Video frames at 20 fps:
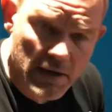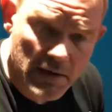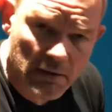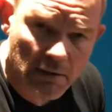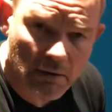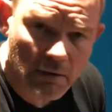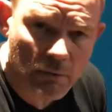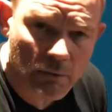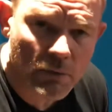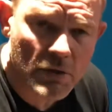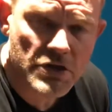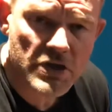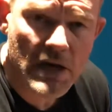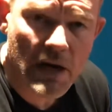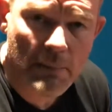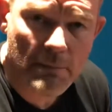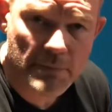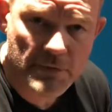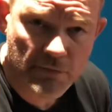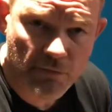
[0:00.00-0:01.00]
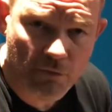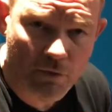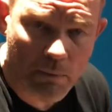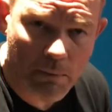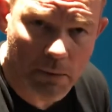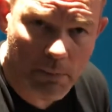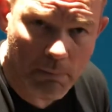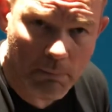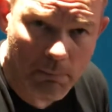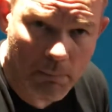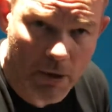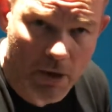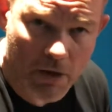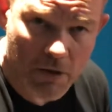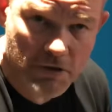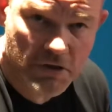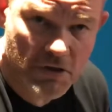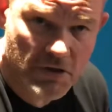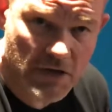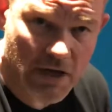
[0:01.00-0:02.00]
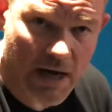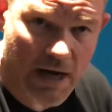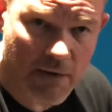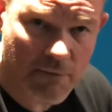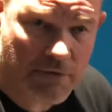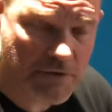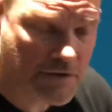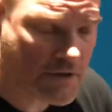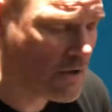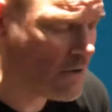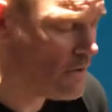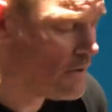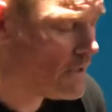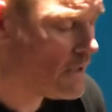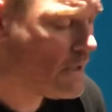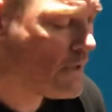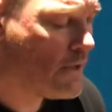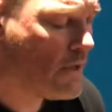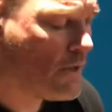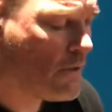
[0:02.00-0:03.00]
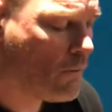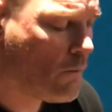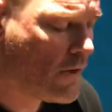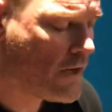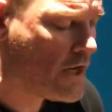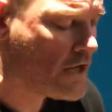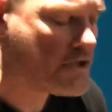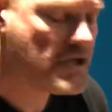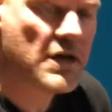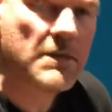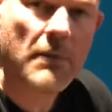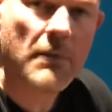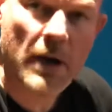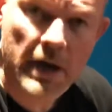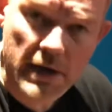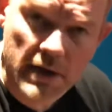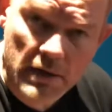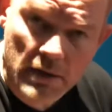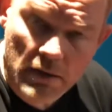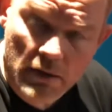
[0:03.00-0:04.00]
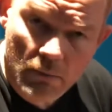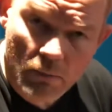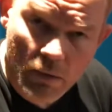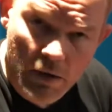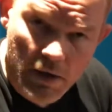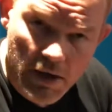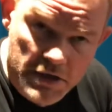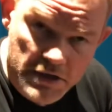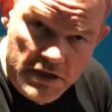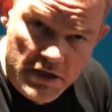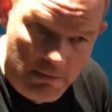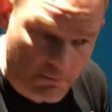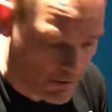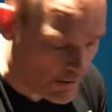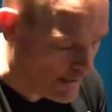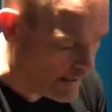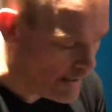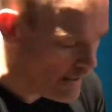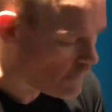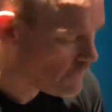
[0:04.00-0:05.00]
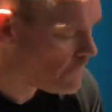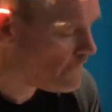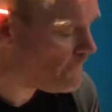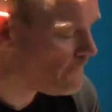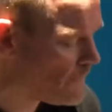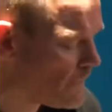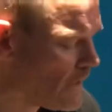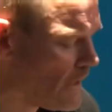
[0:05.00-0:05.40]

in, which comes from the box that you have. So one HDMI in, one HDMI out.